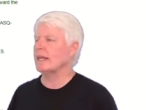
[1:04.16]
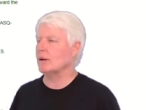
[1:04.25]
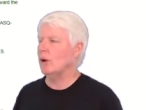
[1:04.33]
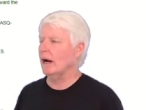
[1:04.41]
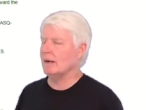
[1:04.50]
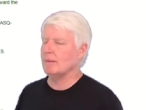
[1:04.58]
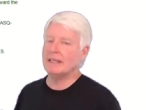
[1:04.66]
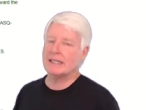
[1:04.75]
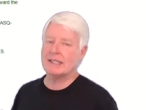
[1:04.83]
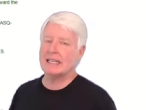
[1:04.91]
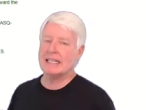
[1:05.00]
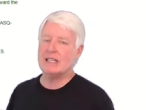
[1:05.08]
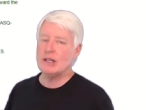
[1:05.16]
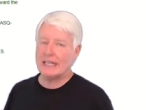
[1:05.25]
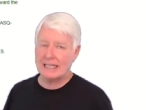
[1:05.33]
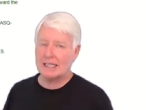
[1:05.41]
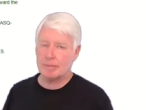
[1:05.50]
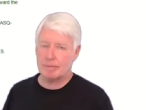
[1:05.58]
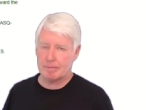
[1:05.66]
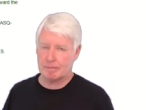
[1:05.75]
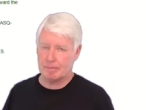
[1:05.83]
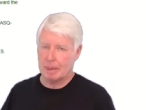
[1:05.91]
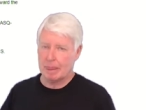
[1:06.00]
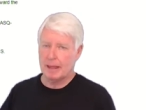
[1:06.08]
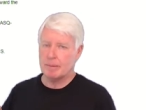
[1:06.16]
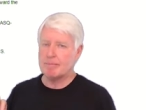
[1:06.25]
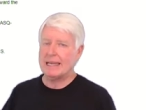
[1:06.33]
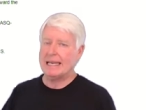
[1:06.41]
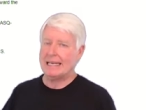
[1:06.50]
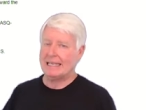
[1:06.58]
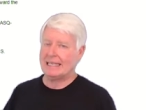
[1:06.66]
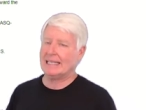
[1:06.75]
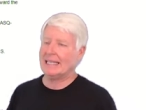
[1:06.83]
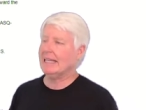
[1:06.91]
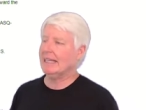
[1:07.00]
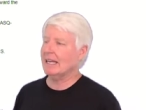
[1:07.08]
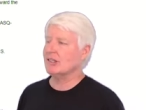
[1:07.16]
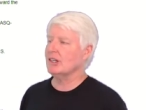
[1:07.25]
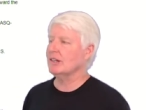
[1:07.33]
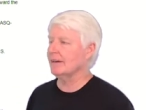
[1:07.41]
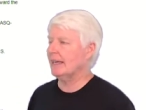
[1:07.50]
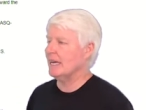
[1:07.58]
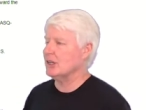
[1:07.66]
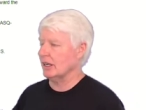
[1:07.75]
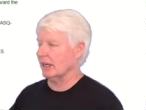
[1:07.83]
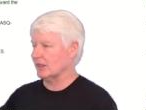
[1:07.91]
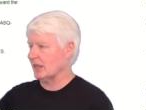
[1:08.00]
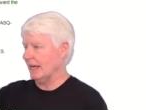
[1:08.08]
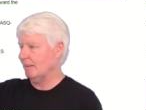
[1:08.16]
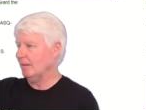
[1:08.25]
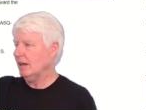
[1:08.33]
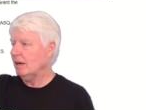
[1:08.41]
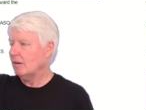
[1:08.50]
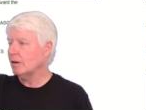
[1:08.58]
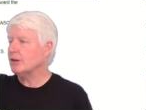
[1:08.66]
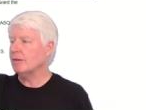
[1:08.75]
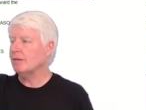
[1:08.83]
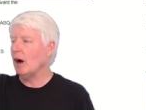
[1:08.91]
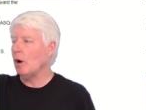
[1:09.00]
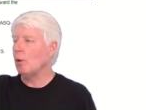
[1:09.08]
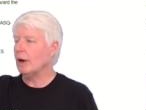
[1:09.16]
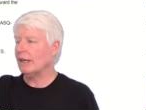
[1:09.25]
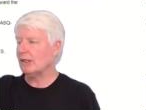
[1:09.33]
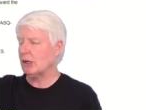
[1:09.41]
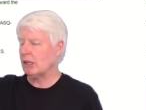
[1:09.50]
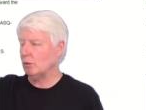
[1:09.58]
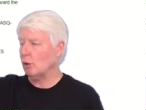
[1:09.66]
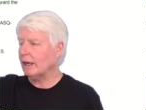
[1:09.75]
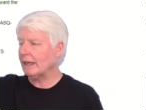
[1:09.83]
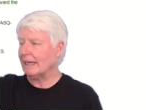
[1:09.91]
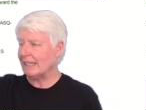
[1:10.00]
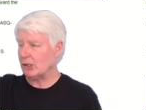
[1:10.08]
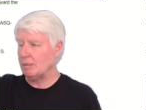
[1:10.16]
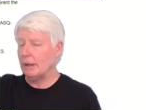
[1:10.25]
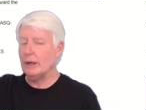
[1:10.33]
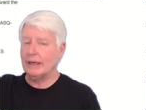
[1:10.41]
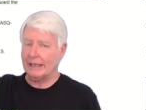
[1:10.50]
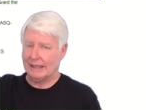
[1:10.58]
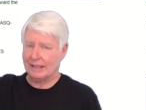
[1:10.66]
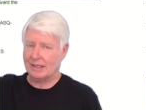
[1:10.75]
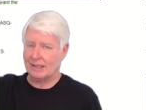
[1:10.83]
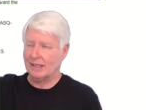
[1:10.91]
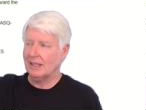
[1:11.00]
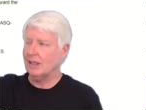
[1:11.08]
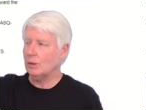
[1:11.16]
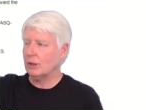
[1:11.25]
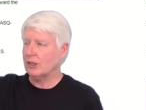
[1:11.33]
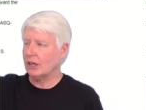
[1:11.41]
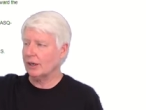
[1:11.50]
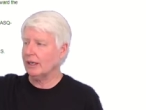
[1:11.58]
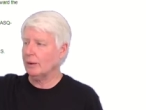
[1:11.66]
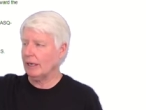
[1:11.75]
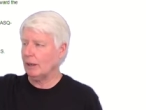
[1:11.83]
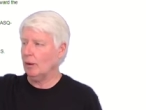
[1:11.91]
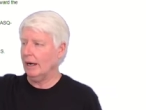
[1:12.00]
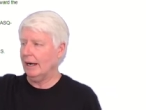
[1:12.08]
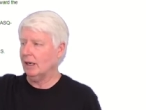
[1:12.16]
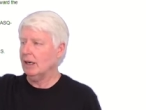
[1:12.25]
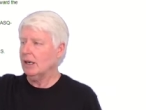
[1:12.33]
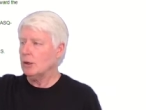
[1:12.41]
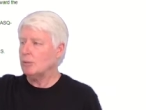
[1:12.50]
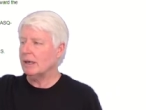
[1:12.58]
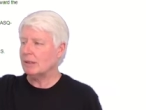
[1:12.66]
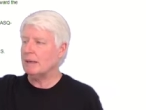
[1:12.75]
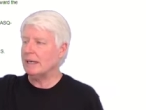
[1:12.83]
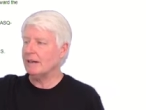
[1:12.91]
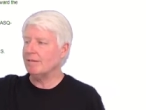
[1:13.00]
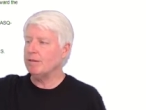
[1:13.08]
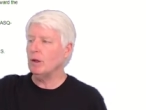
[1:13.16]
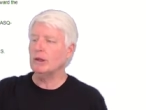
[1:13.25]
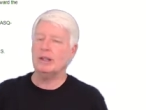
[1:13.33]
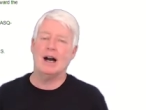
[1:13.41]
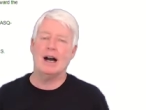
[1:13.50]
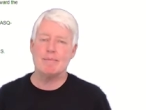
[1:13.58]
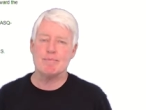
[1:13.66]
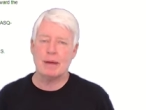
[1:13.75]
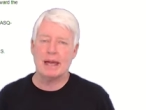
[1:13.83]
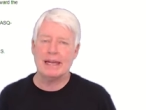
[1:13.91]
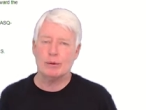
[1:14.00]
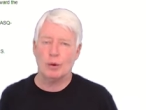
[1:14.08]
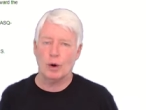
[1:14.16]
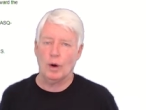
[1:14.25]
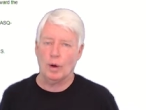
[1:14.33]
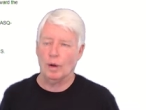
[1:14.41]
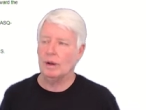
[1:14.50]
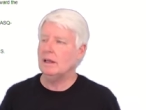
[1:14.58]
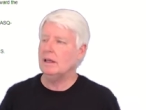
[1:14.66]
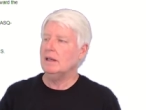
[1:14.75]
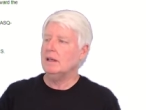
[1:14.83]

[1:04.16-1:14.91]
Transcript: requirements that you need to meet to take that certification exam. First of all, work, work experience, which they're going to require, must be in a full-time paid role.